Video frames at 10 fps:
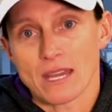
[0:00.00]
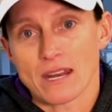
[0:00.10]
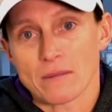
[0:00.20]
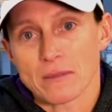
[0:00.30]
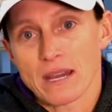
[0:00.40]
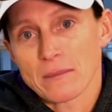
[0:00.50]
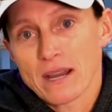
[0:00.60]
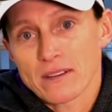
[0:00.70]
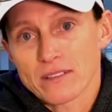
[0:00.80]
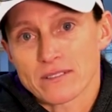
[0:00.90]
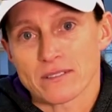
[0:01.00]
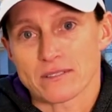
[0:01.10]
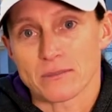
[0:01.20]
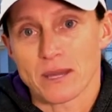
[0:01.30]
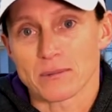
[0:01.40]
and I'm honored
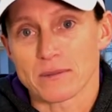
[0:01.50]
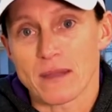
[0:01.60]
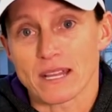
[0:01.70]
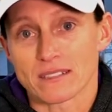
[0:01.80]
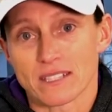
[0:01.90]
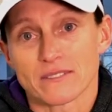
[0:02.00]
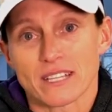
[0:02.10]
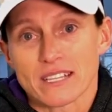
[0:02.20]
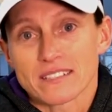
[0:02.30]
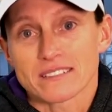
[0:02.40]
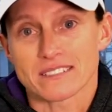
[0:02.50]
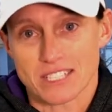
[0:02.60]
to be able to make a living